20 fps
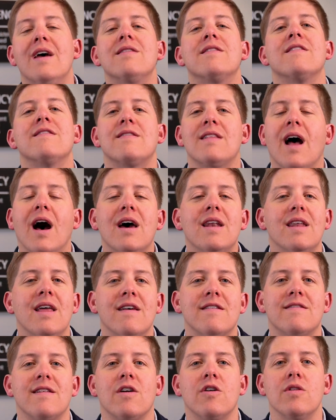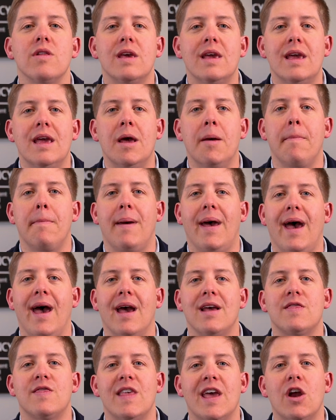does not necessarily
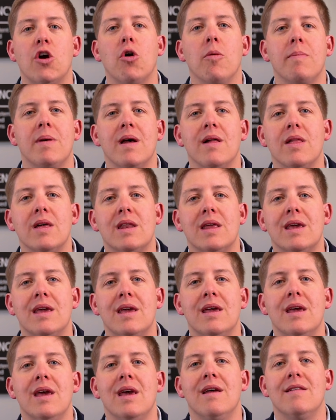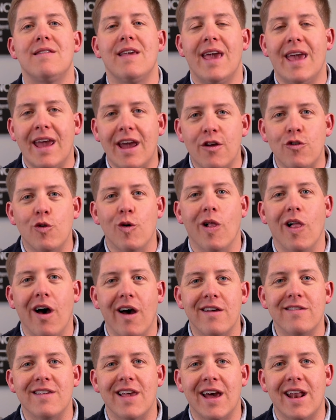impact their ability to
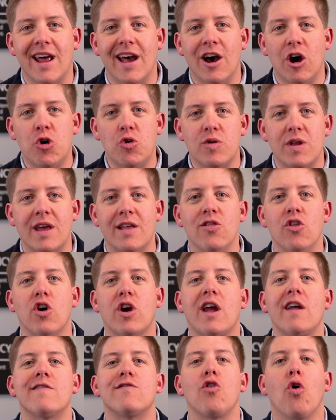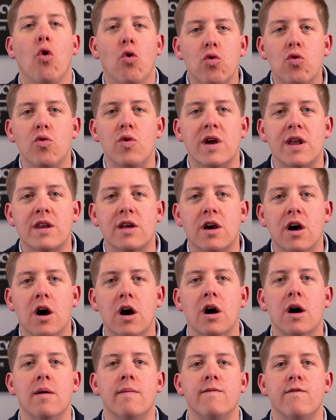annualize that out and look at total
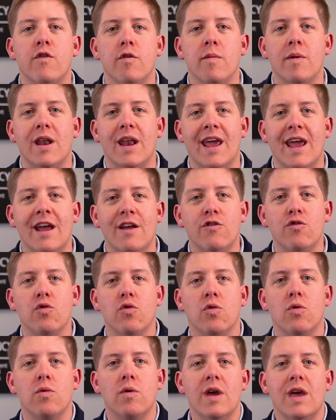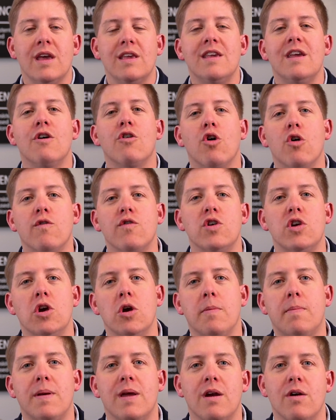income from an annual
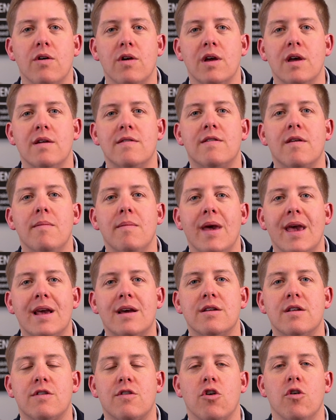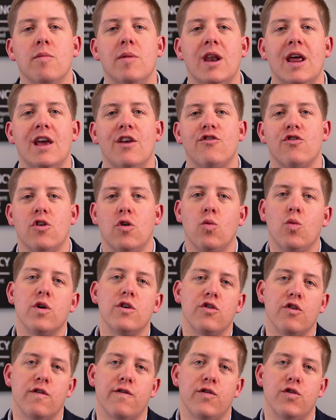year-over-year period to make a determination on what
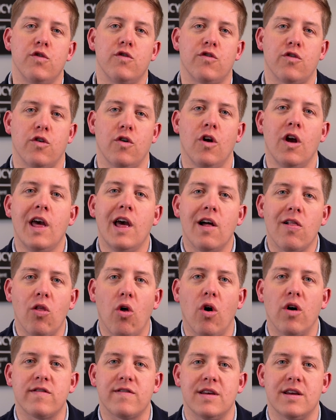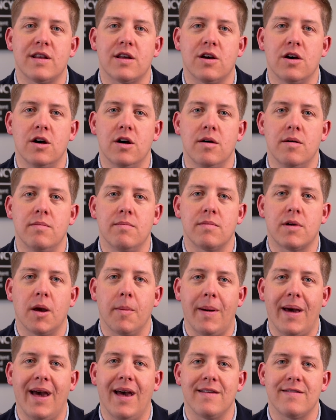your future loss income
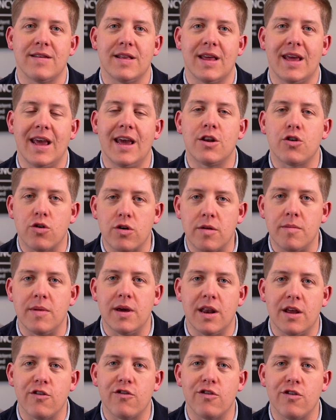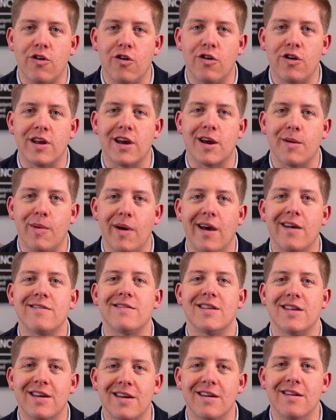capacity and or diminished earning
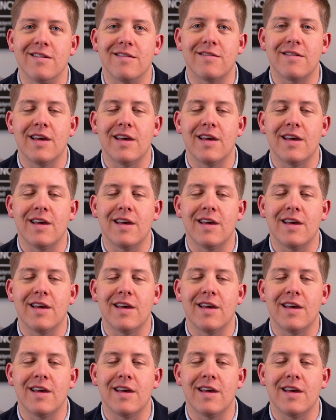capacity is.